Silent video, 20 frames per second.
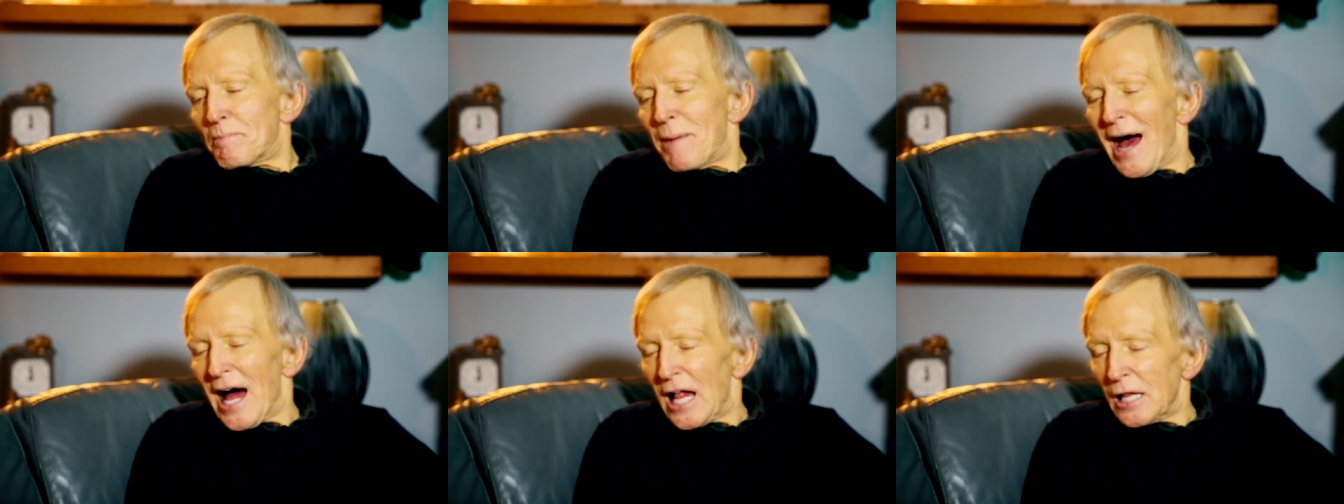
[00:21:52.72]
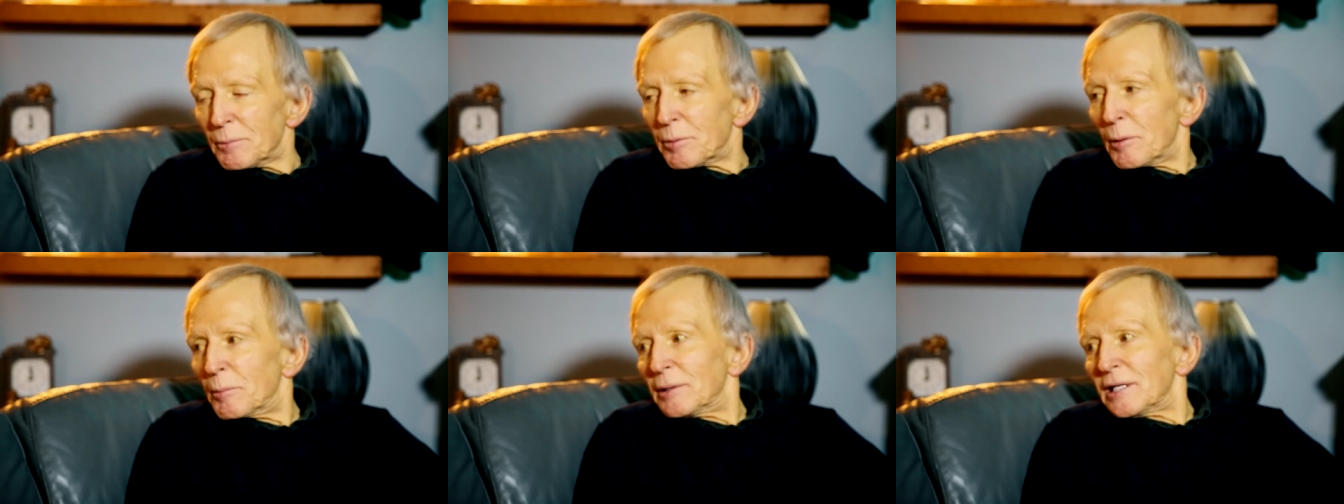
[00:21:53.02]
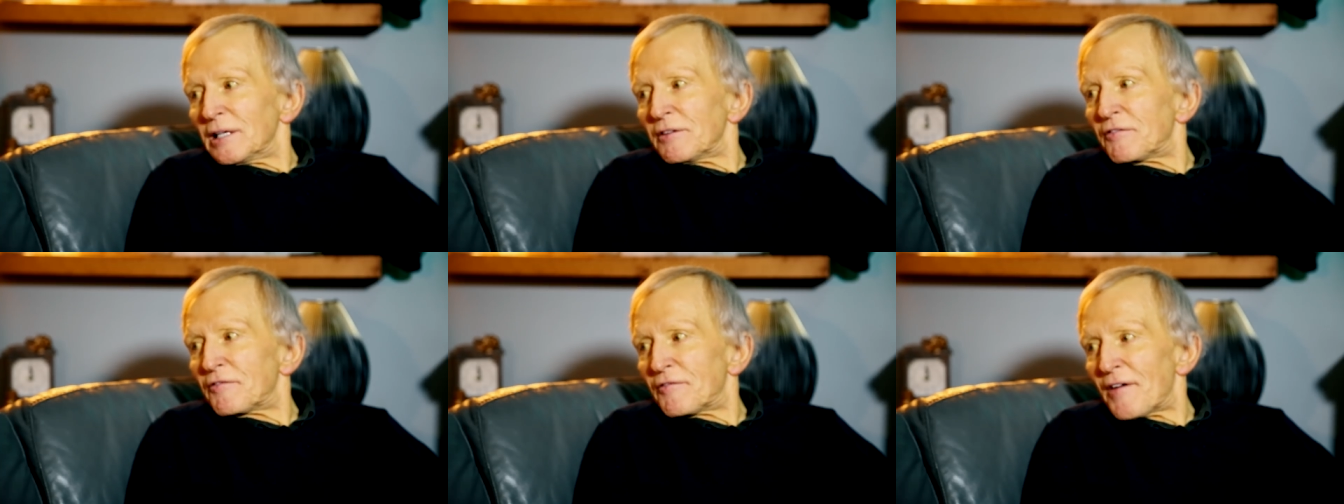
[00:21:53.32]

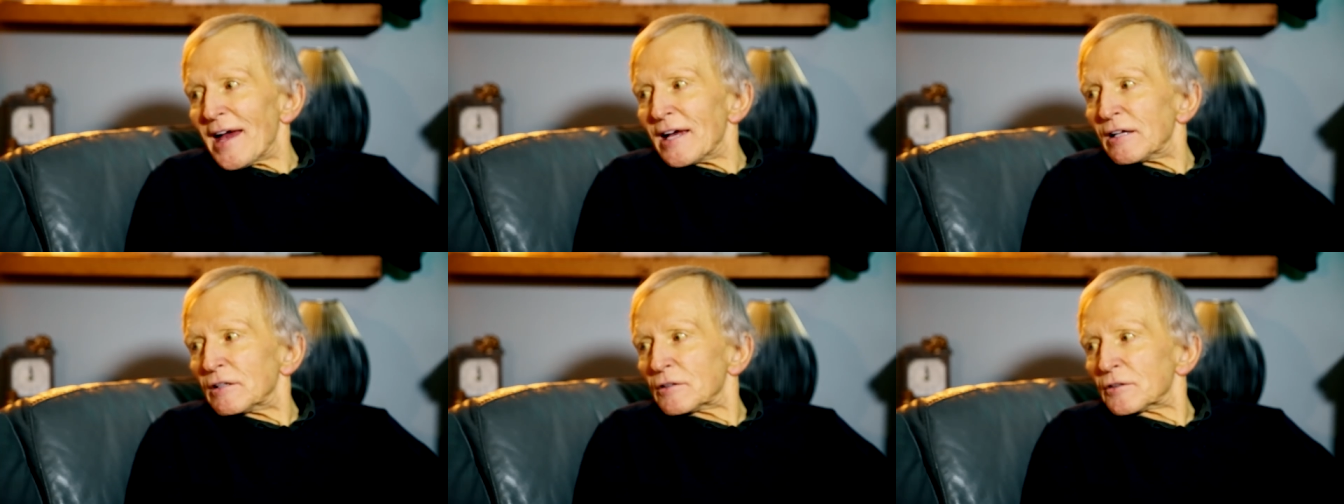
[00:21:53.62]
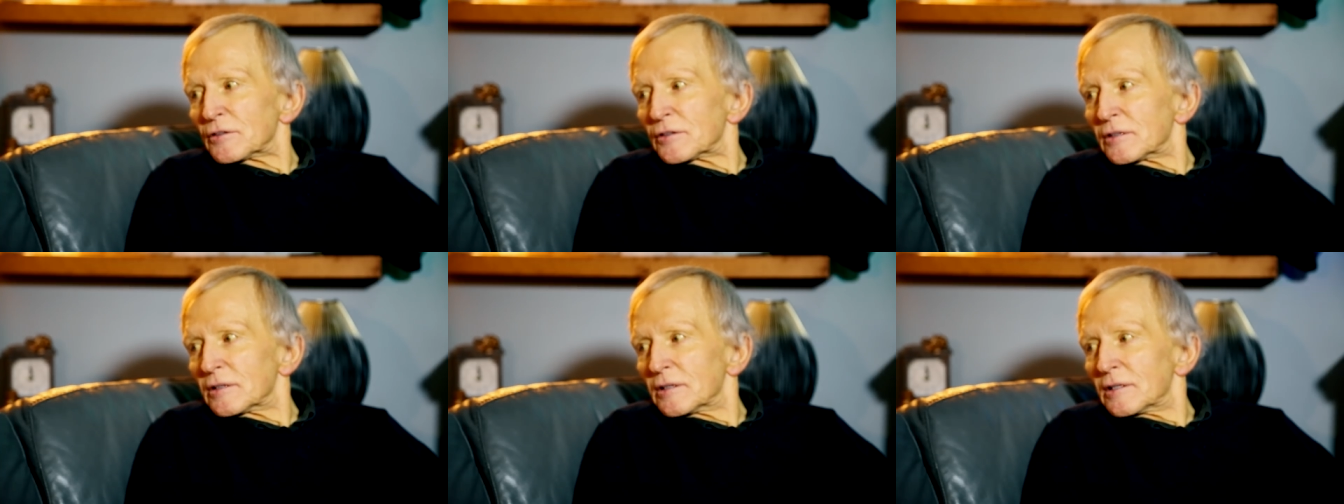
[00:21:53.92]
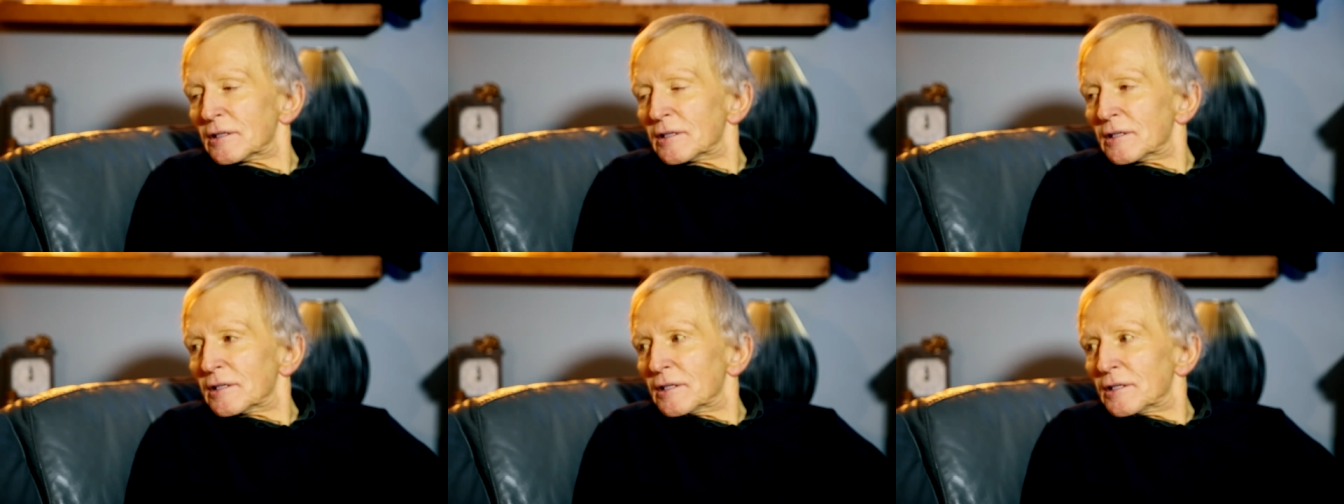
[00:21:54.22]
palpably failed
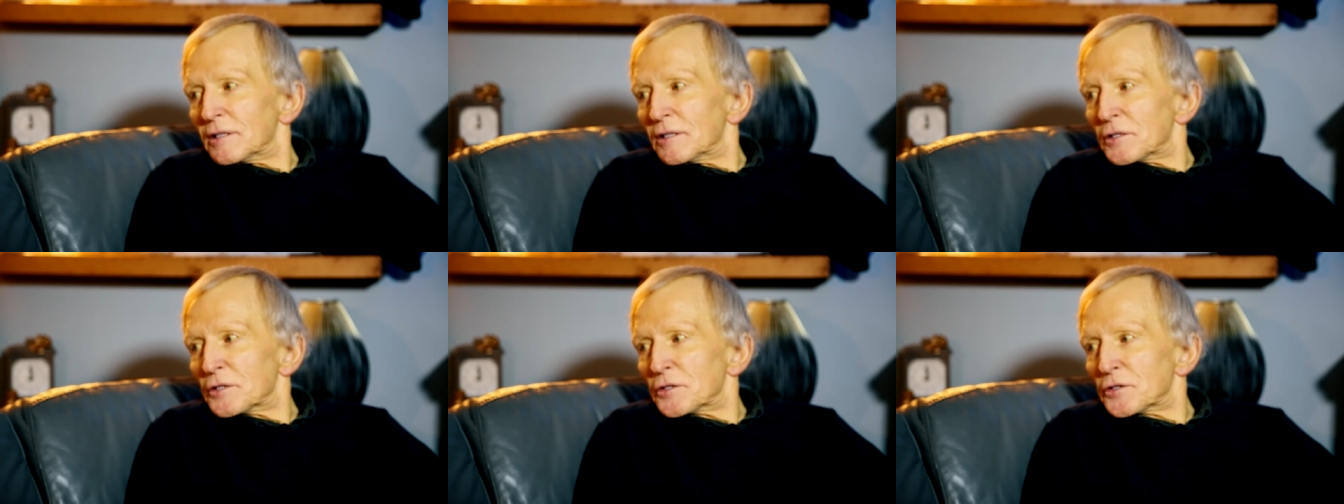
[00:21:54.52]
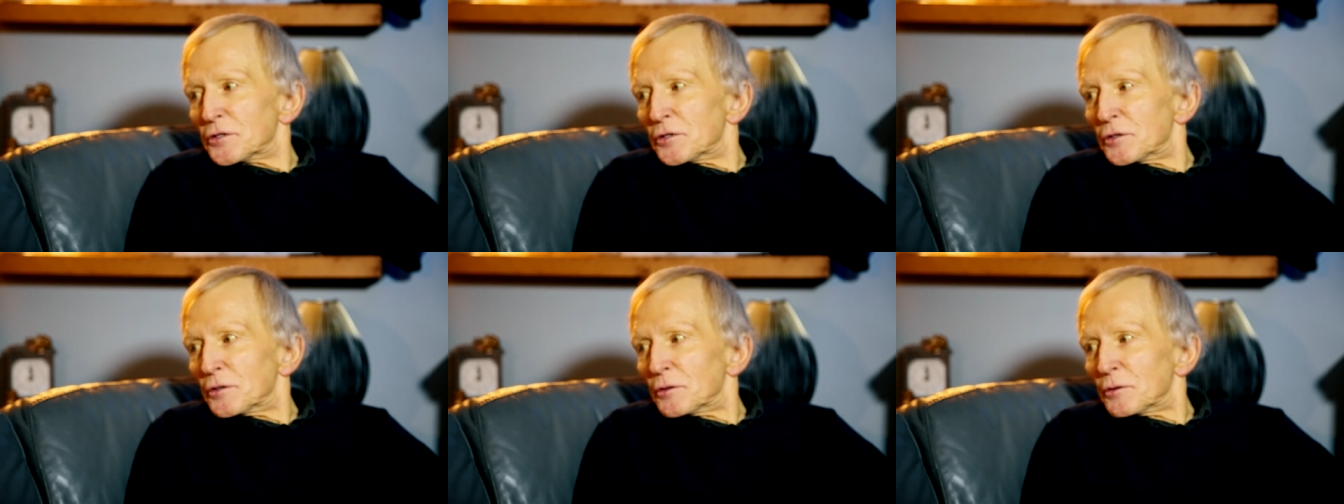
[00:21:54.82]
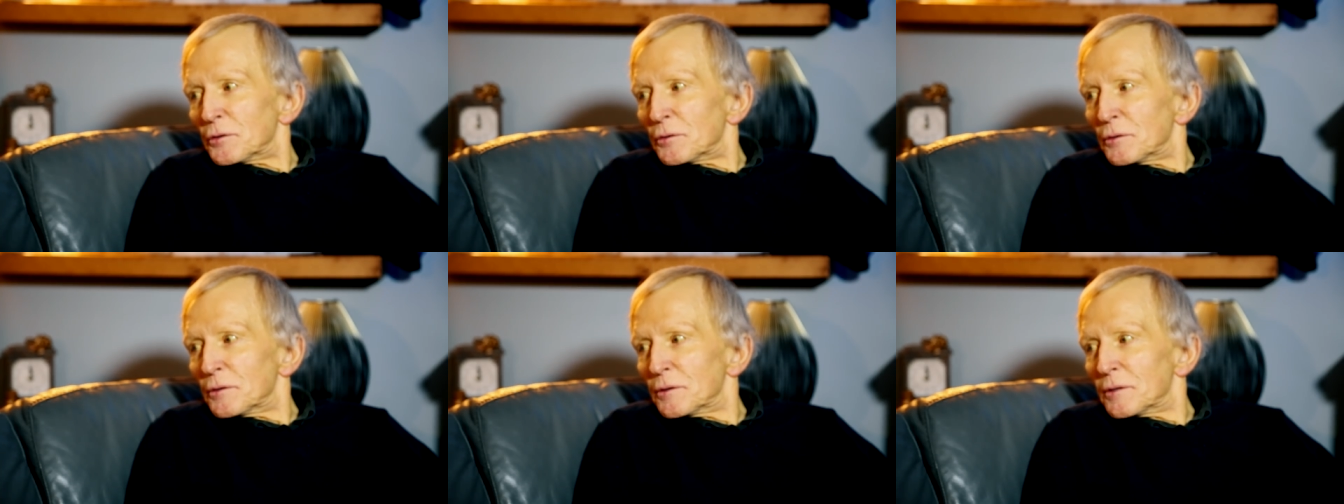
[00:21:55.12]

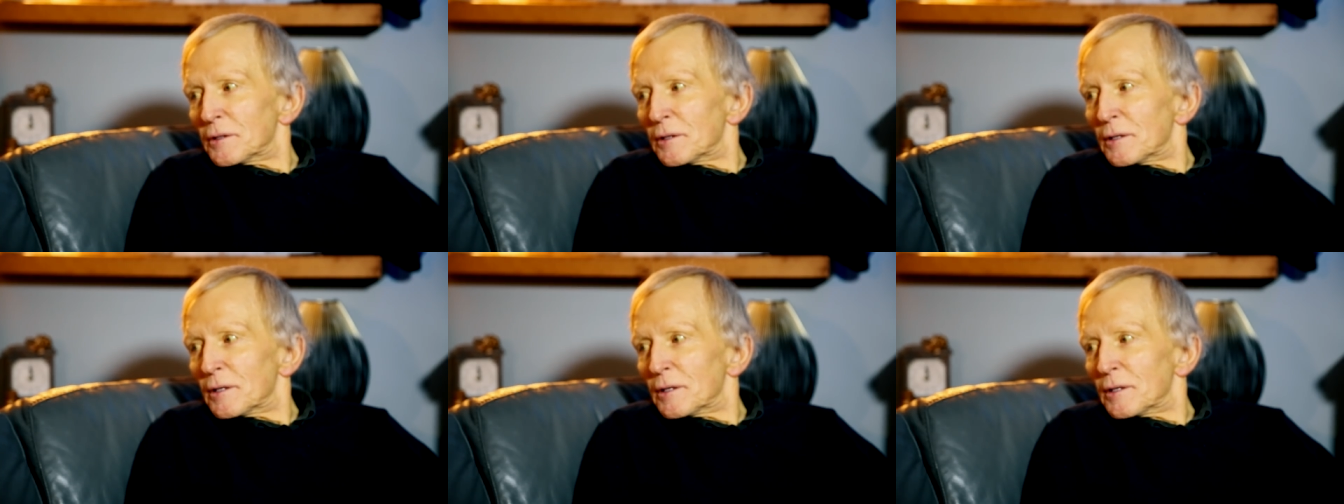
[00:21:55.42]
to